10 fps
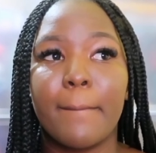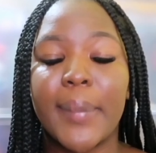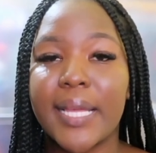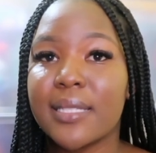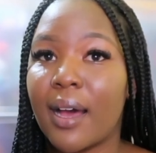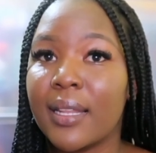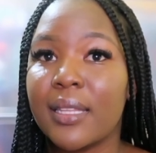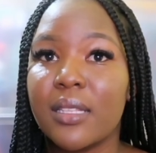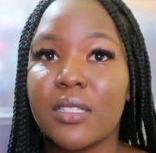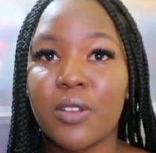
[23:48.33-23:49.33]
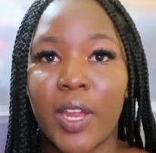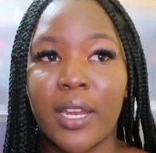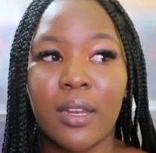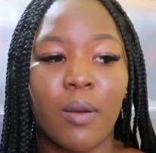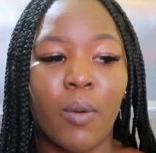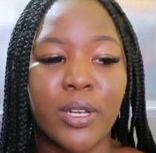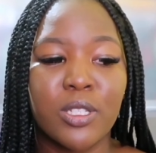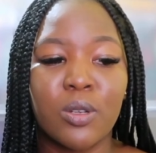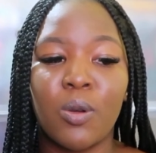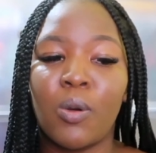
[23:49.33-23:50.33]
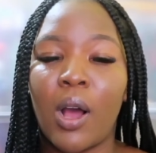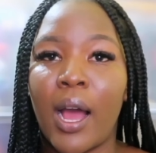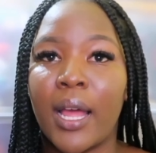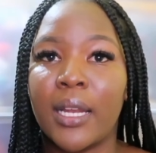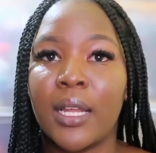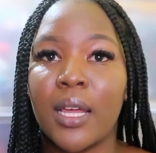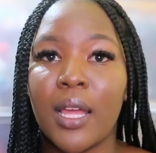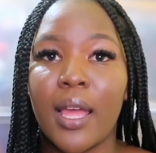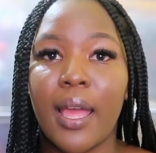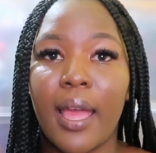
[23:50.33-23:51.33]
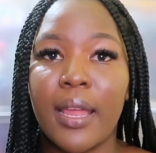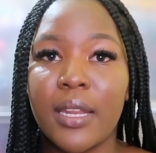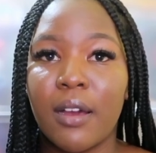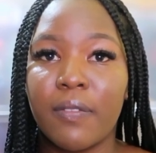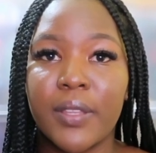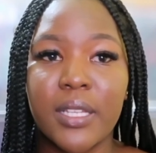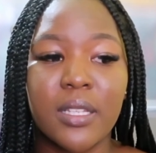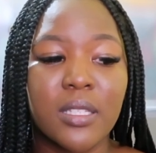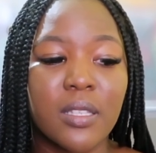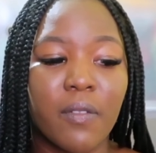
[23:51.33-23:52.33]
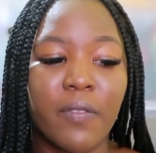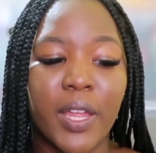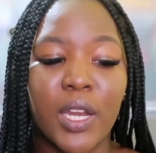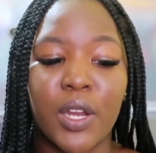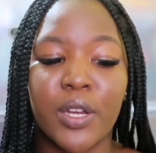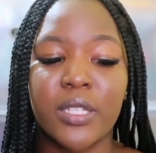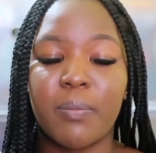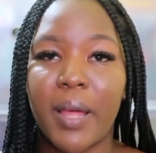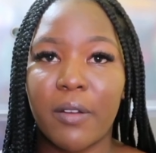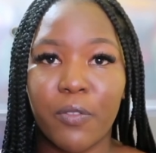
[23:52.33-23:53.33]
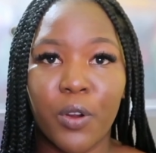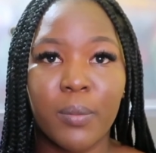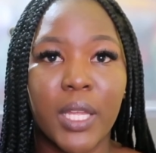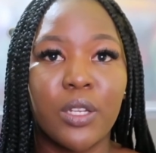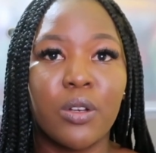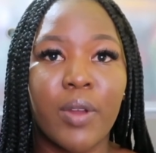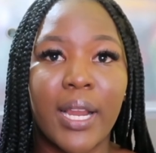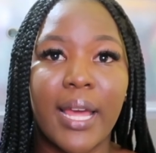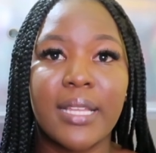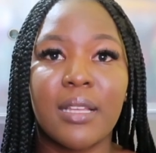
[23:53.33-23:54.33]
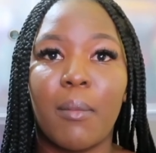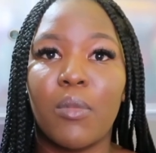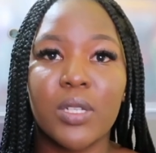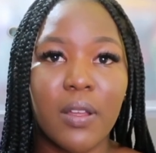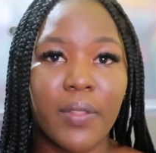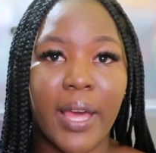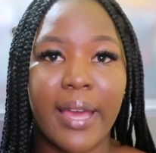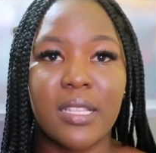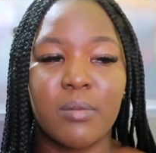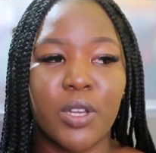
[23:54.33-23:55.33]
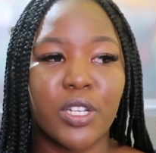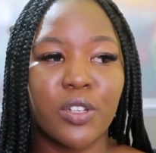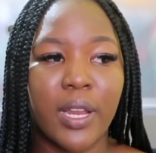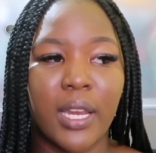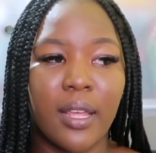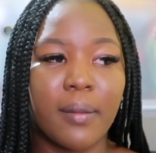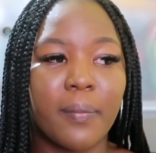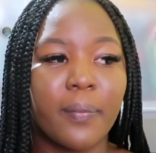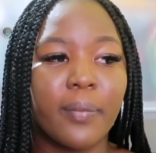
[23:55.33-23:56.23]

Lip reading: Based on these trends, once you go on any of these vendors platform, then you'll realize that most of the items are trending.